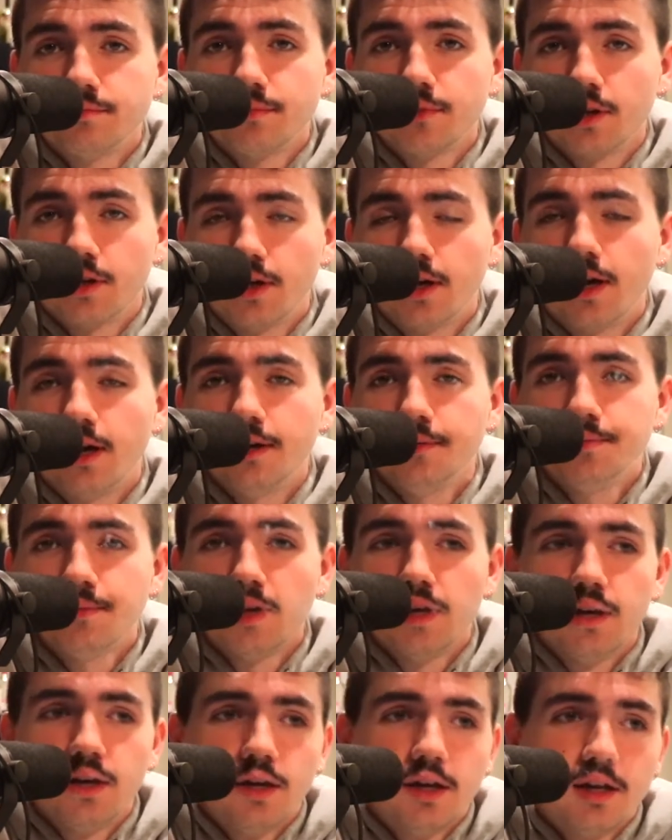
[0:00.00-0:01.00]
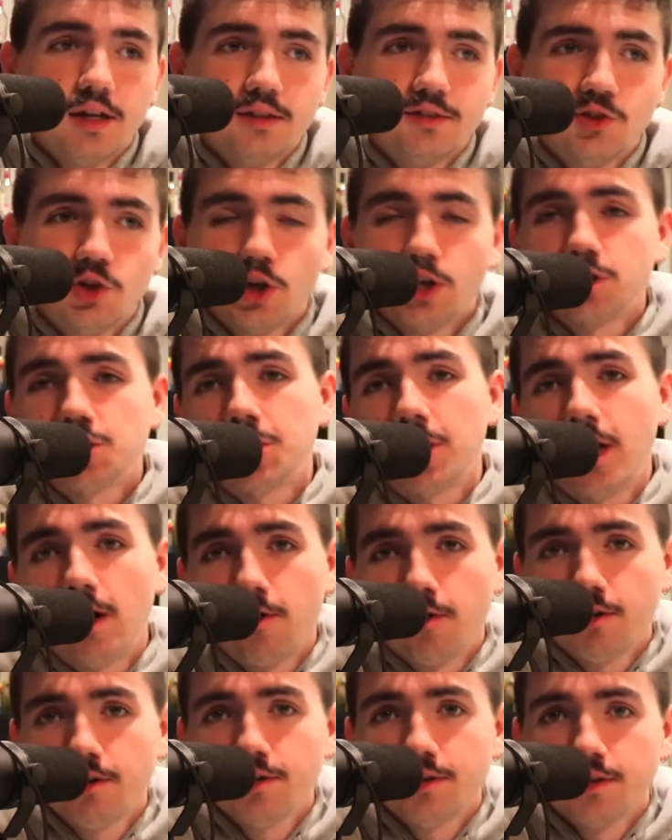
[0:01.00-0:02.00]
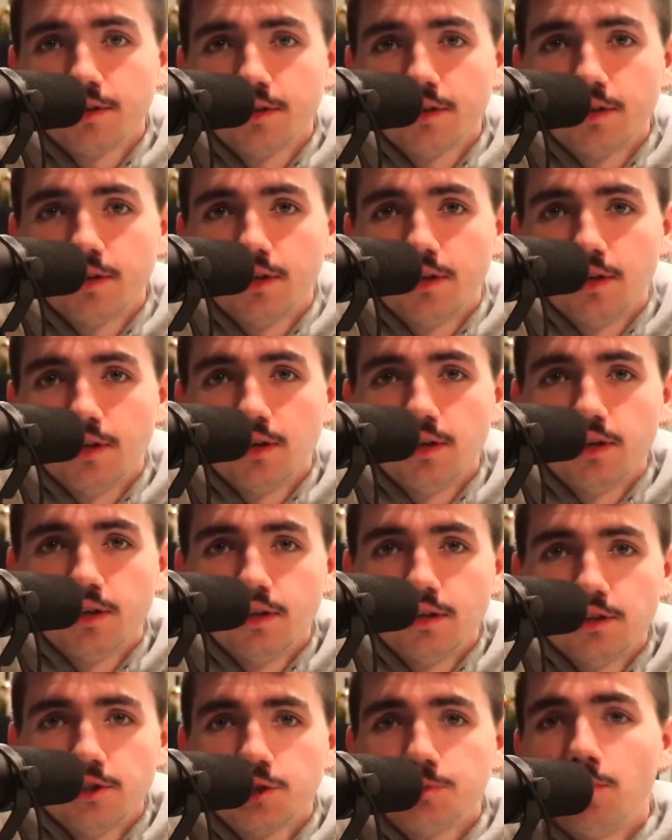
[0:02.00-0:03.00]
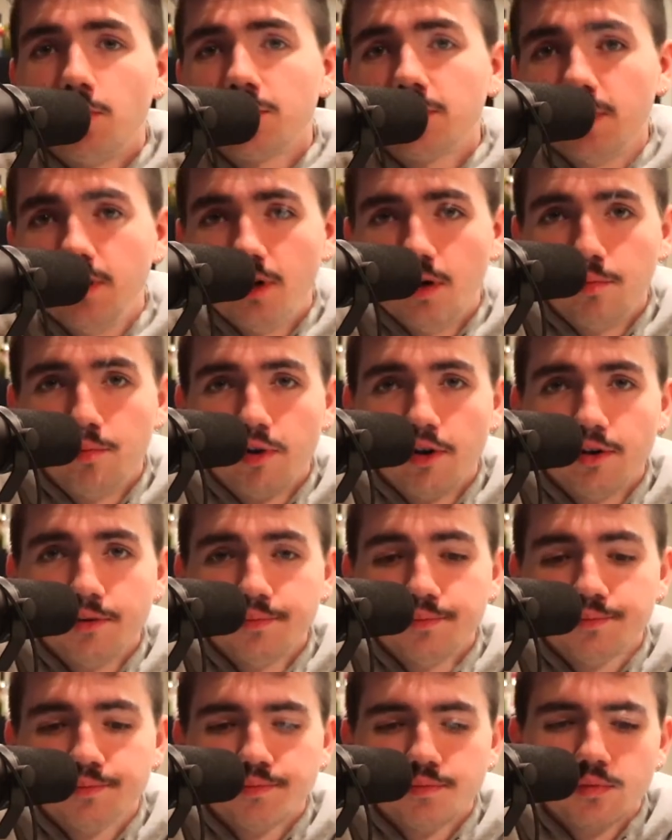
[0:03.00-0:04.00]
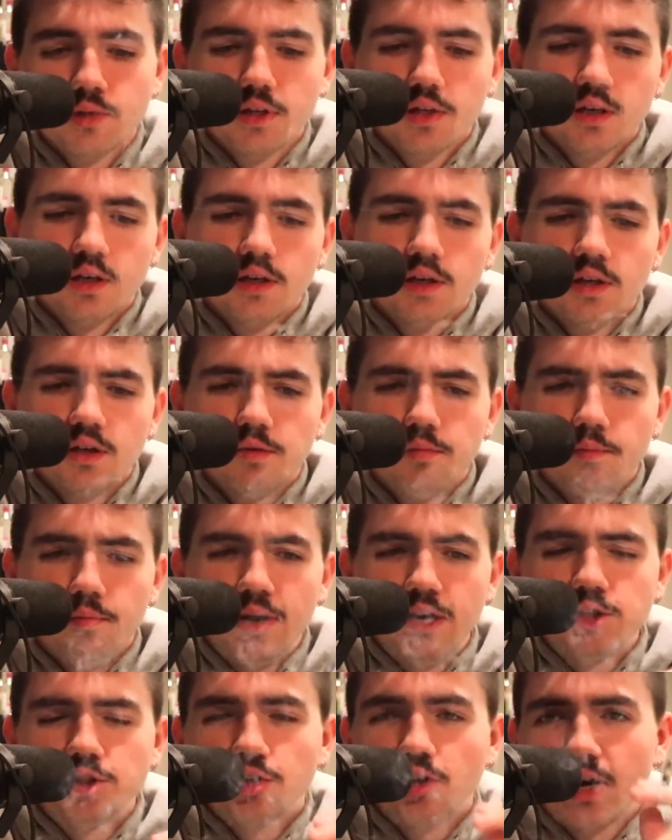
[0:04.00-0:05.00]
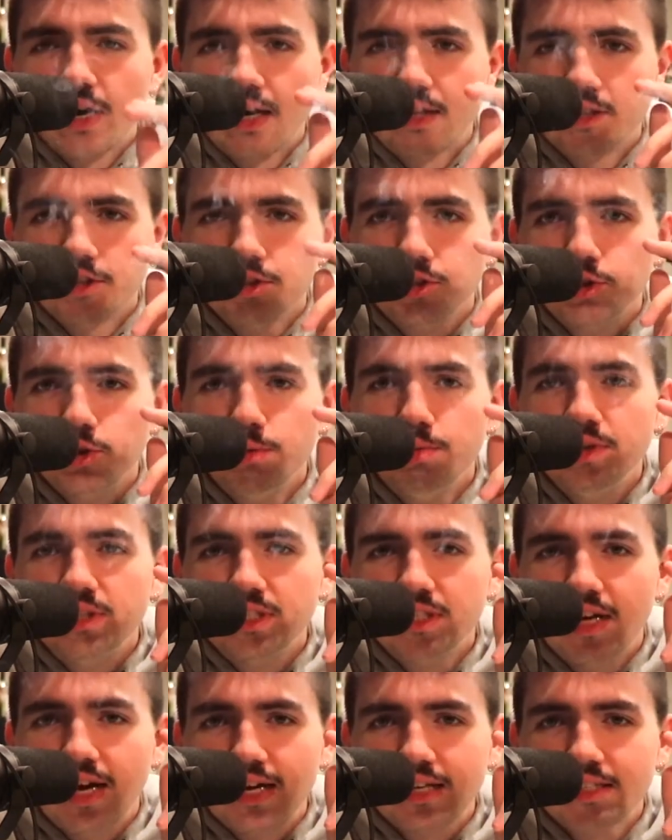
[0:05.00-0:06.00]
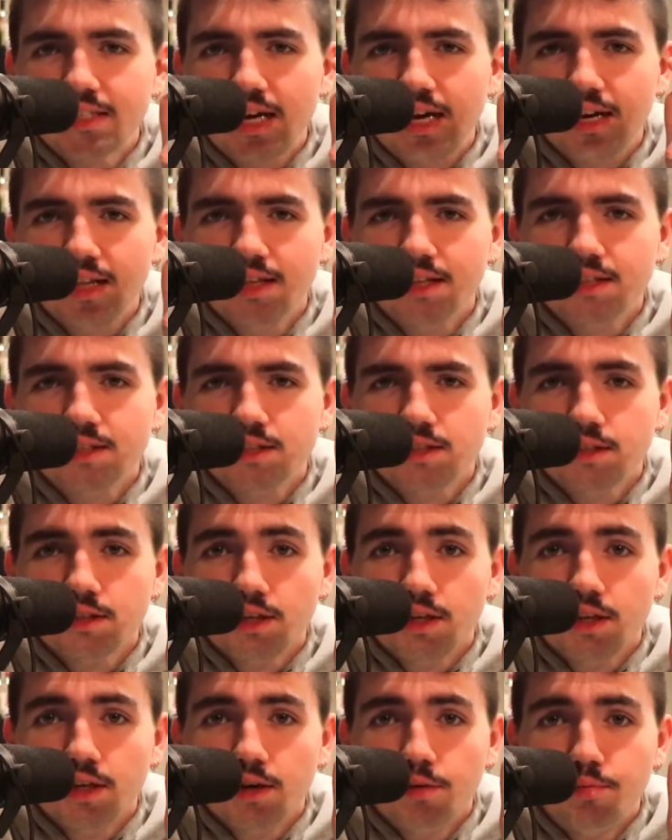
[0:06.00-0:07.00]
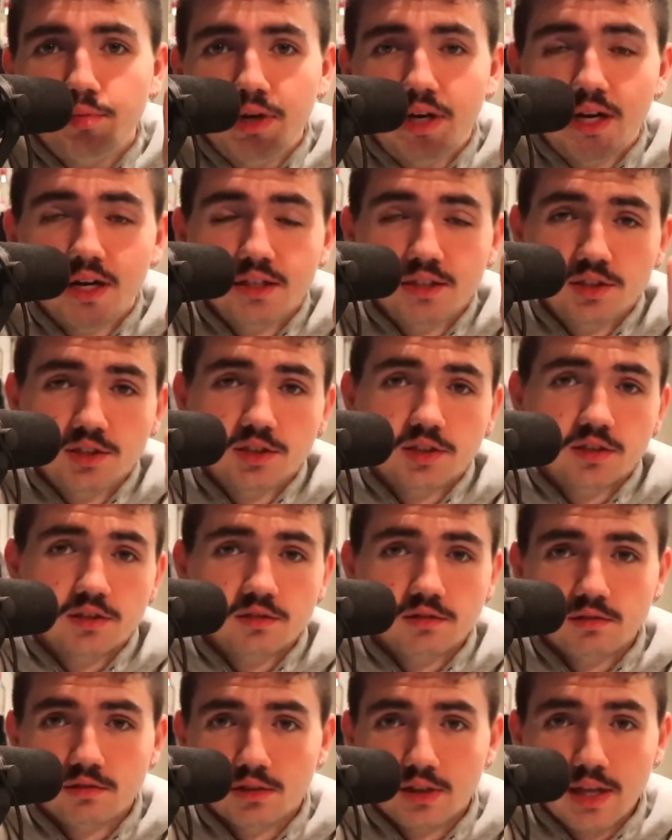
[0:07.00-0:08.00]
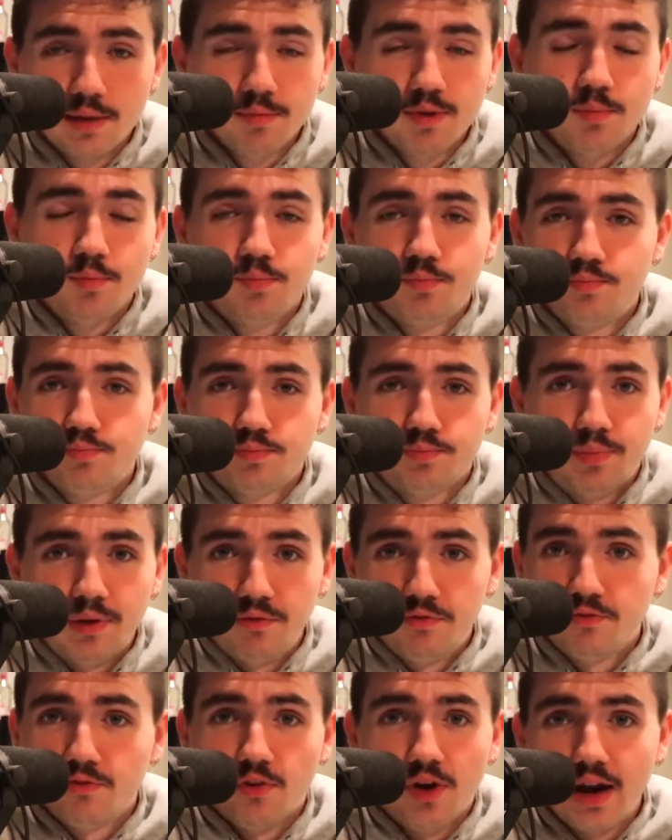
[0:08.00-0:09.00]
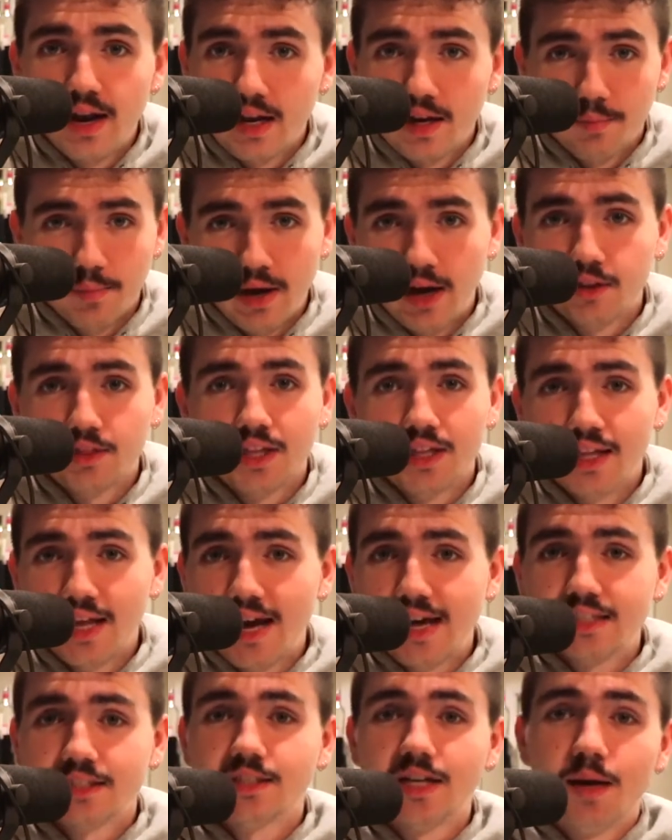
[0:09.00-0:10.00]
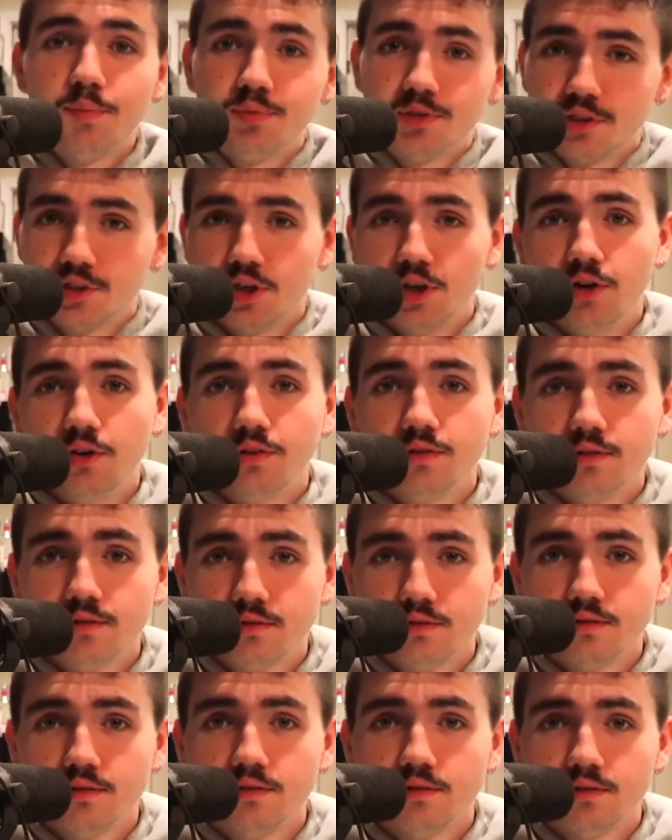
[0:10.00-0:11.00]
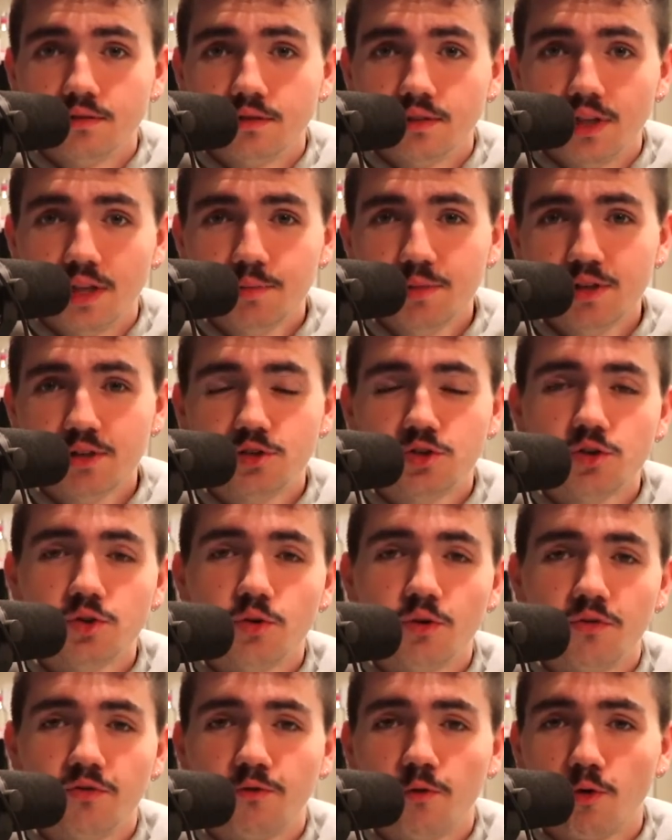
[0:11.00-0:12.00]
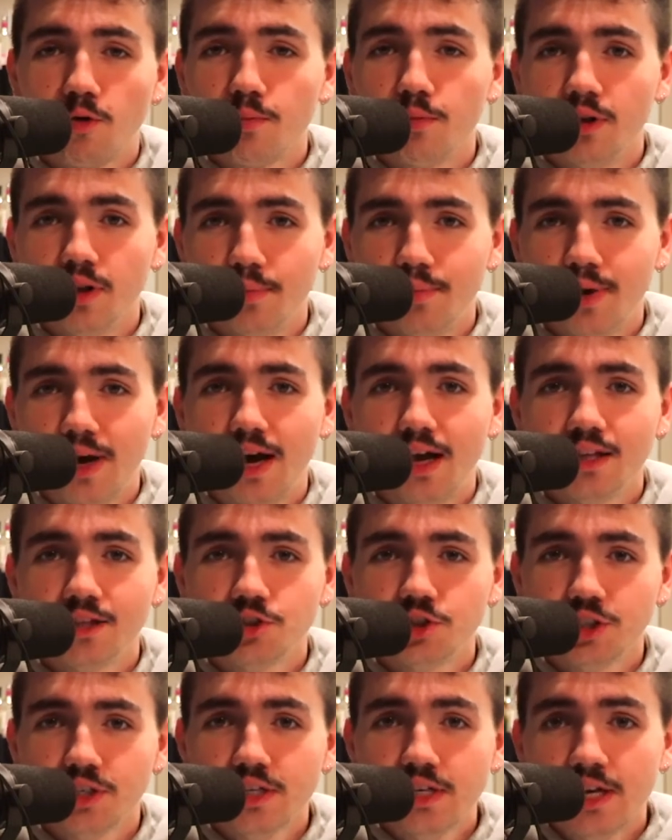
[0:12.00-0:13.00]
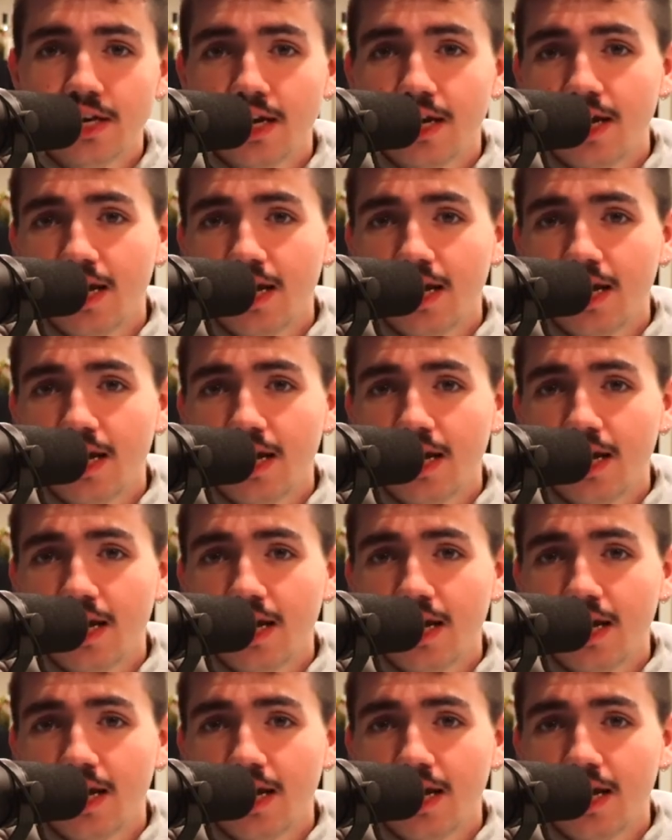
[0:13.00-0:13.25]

Okay? Took a shower, smoked a number, made sure I got the Scooby snacks out of this because let me be frank about the last episode. Let me do a formal apology.